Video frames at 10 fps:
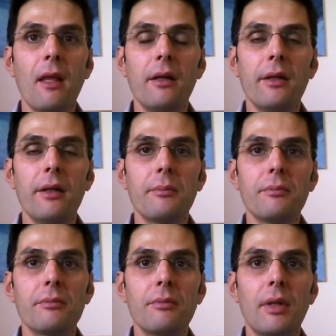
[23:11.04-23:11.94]

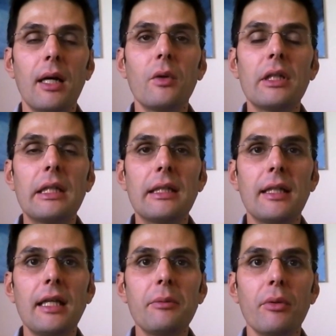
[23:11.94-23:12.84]
it
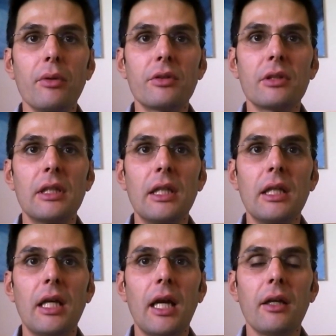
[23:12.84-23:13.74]
enabled
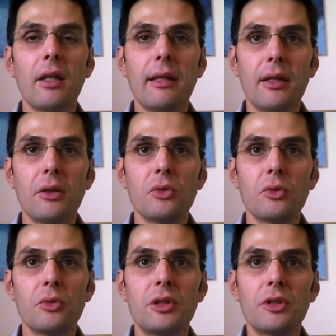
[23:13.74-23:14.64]
and
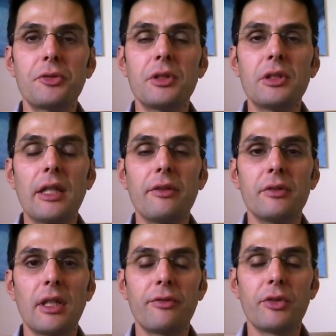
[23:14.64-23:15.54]
allow different
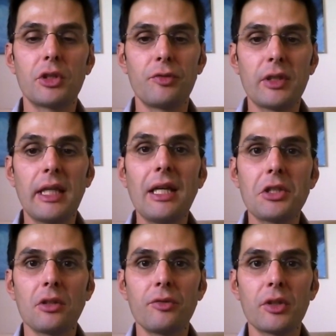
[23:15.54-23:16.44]

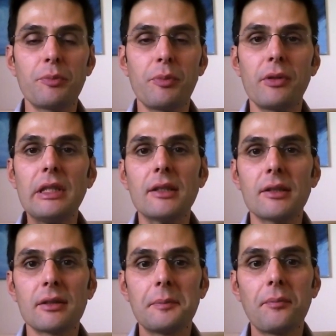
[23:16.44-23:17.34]
diversification of
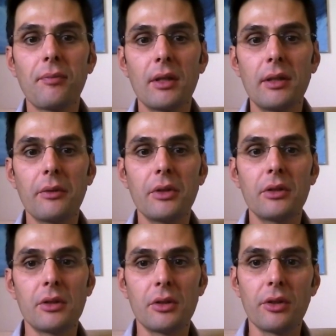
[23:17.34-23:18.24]
experience down here
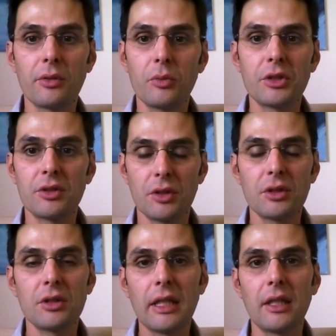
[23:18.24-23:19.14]
on Earth, which is,
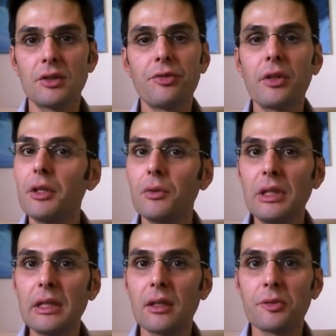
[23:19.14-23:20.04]
again, it's a very
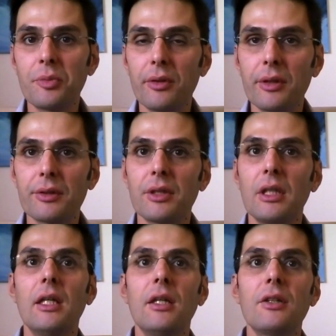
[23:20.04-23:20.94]
unique experience.
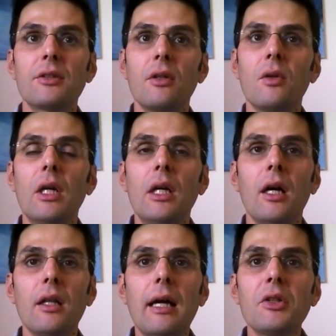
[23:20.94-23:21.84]
So
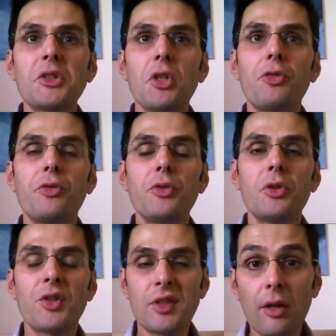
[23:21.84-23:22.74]
allow
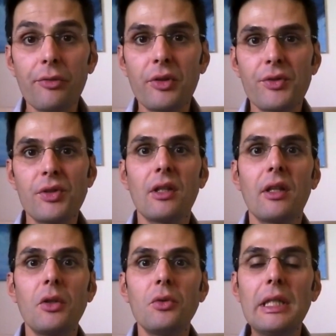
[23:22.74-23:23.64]
yourself to see
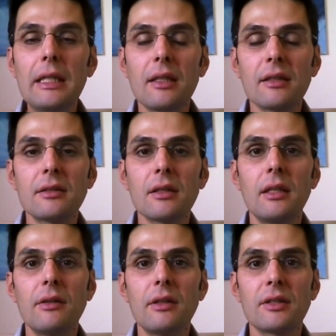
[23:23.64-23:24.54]
the uniqueness
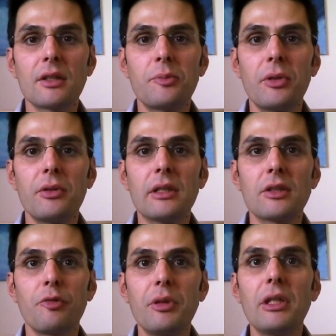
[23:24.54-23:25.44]
in this
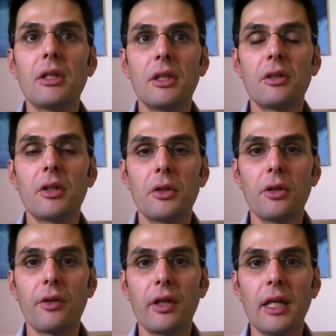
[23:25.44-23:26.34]
experience of being here on
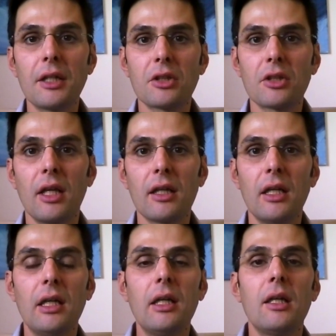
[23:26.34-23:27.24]
Earth, and not just like
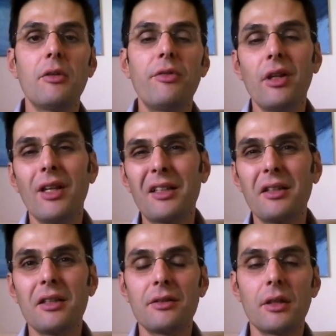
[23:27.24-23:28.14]
feel like
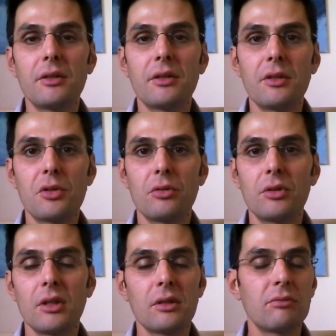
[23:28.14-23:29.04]

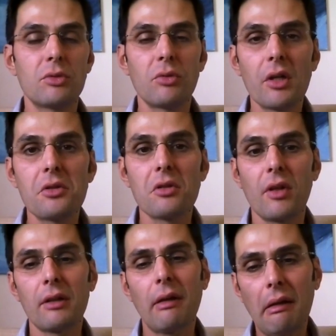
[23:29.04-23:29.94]
the grudge of like,